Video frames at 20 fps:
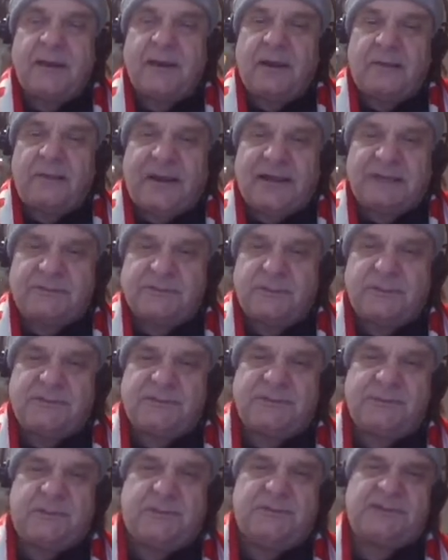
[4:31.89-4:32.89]
And that's what's
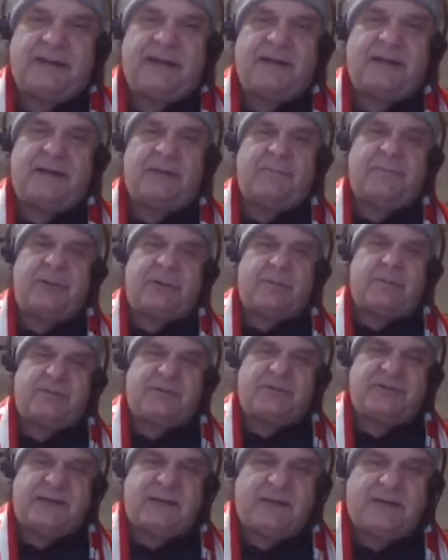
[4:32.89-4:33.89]
so exciting about
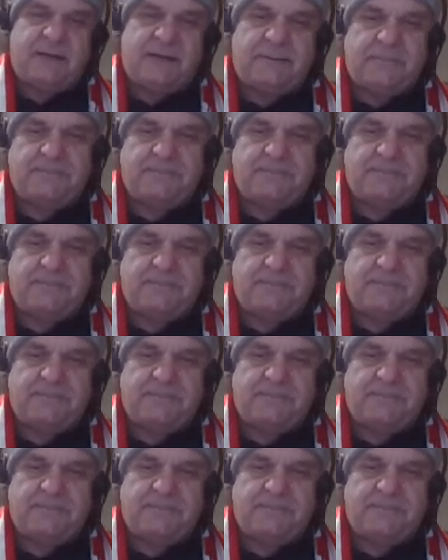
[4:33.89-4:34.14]
Progenity.